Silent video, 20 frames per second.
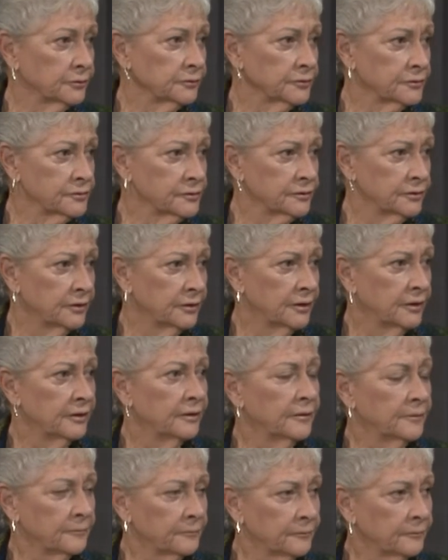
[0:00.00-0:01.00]

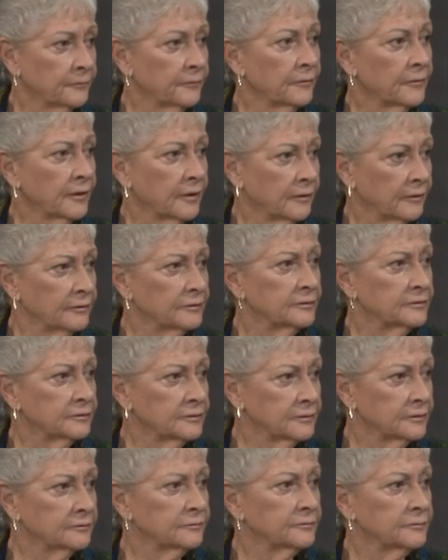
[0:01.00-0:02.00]
the first year it was
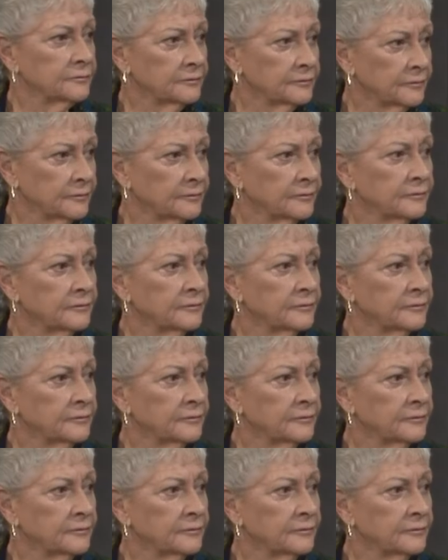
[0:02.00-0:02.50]
basically